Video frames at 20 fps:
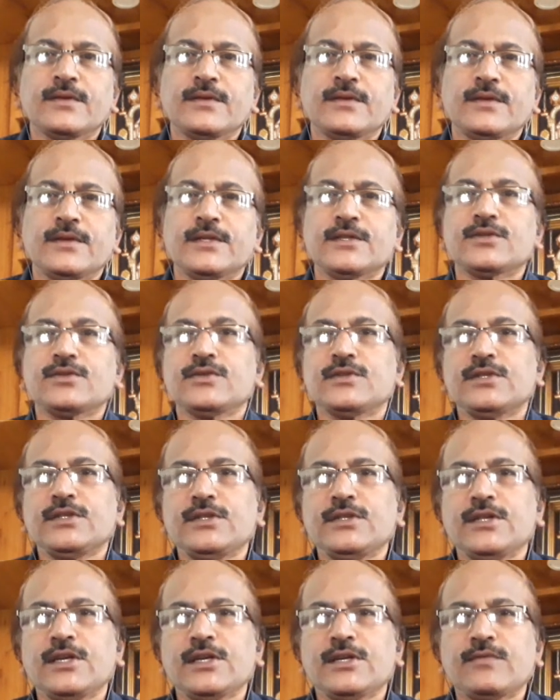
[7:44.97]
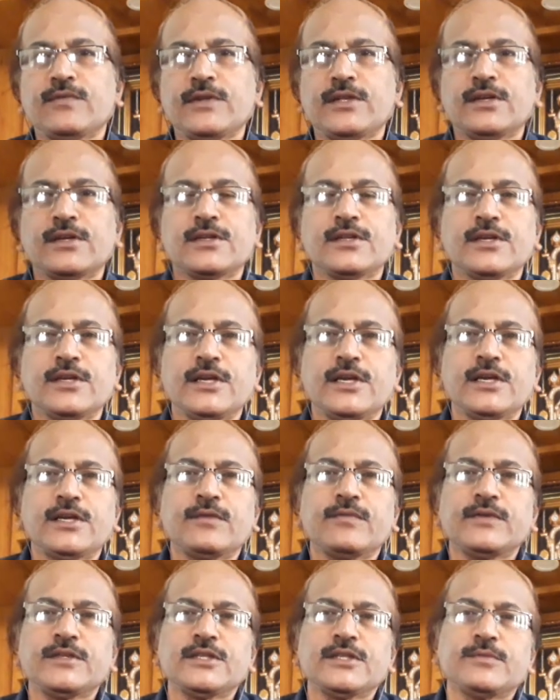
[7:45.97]
He has to see that whether the date
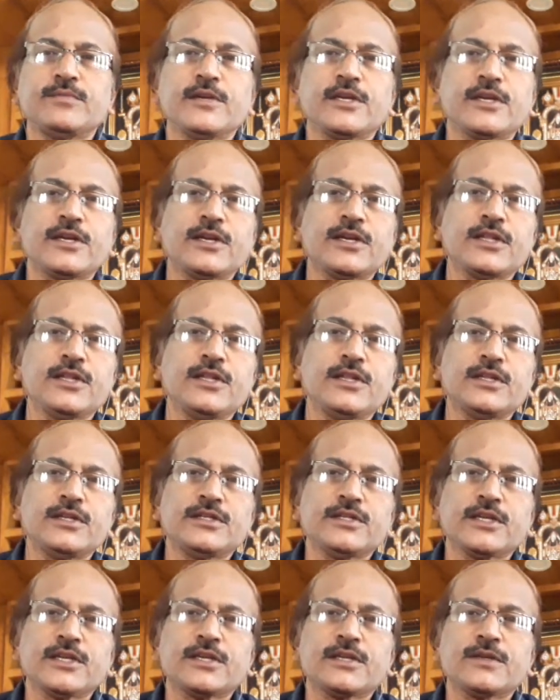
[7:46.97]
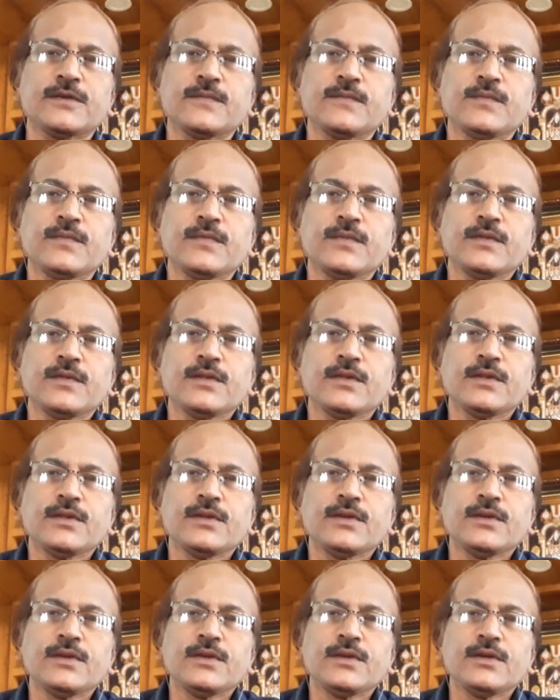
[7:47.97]
which is being written in the check
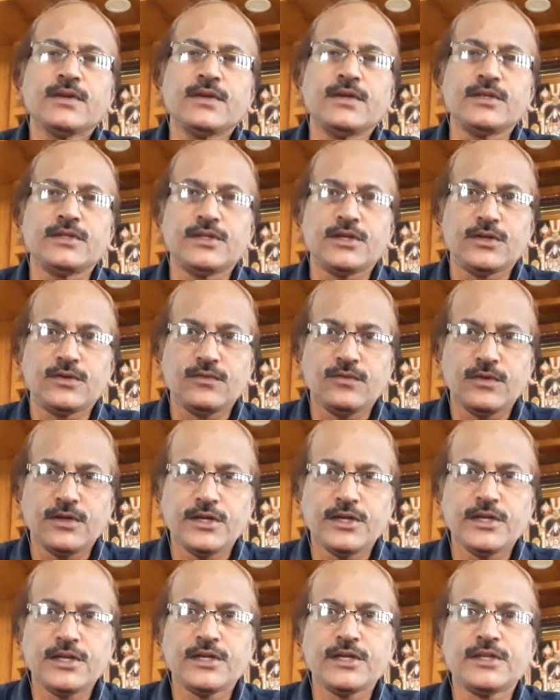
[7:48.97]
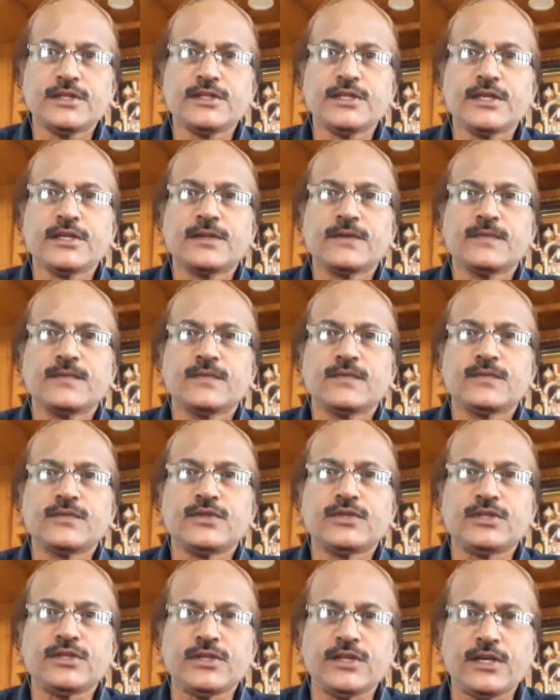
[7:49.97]
is the duly dated check,
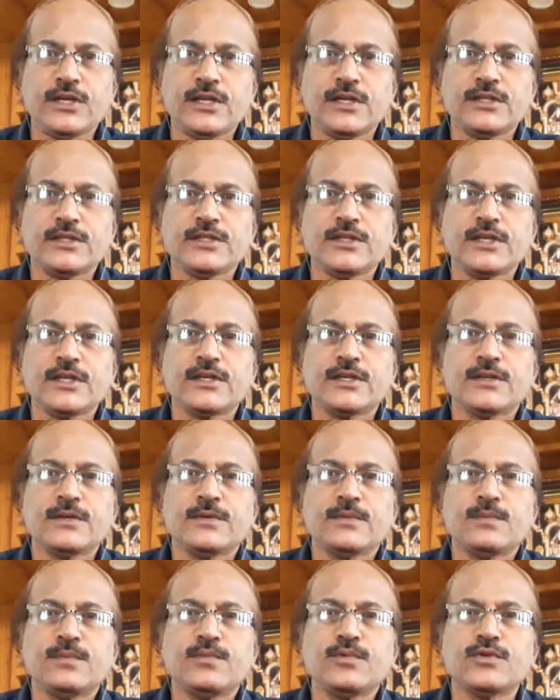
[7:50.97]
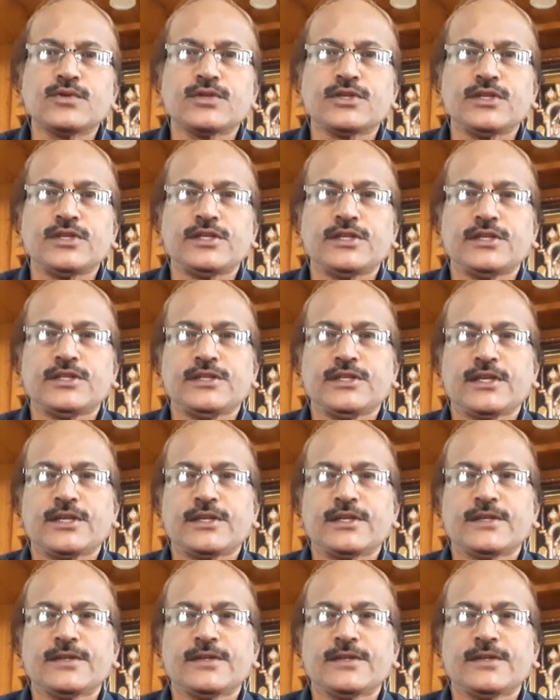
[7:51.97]
stale check, post-dated check.